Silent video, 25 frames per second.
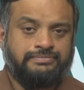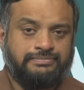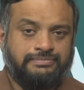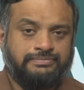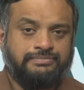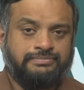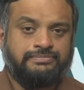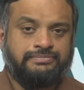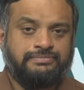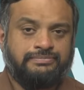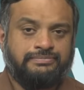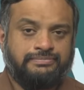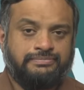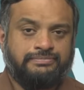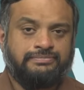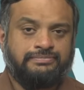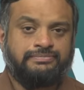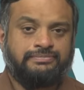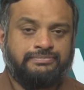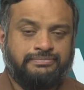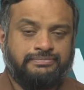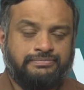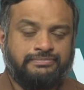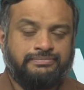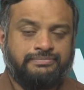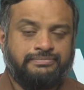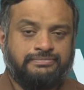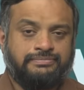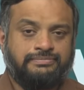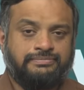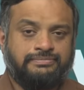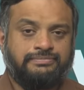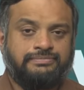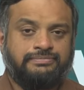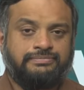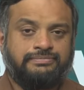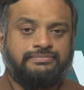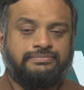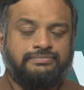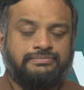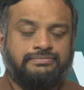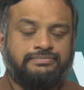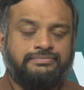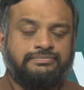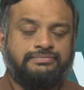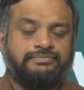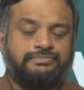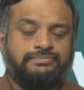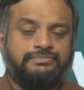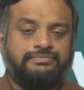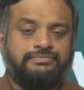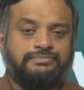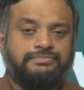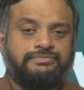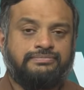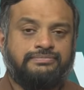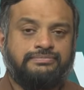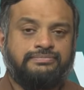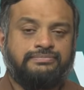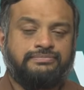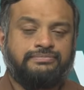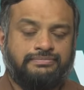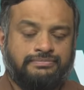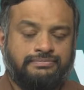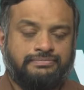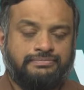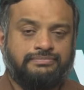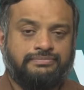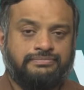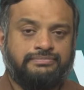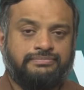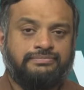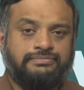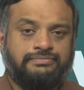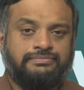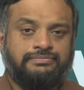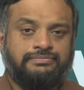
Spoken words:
This person isn't speaking.